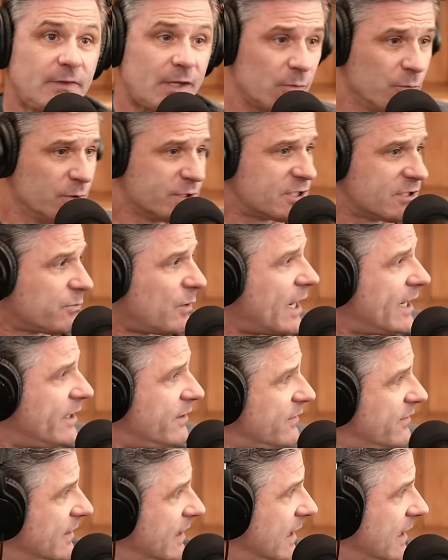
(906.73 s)
Which is why
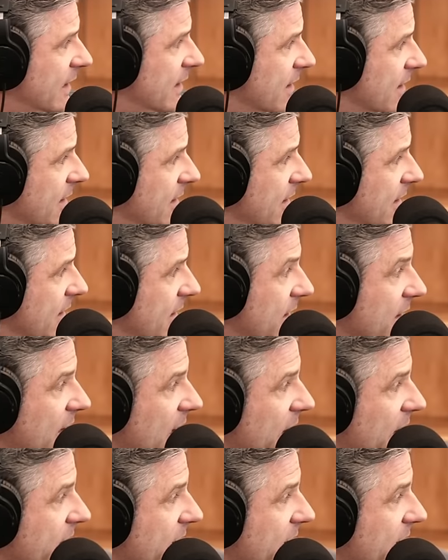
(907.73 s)
you see our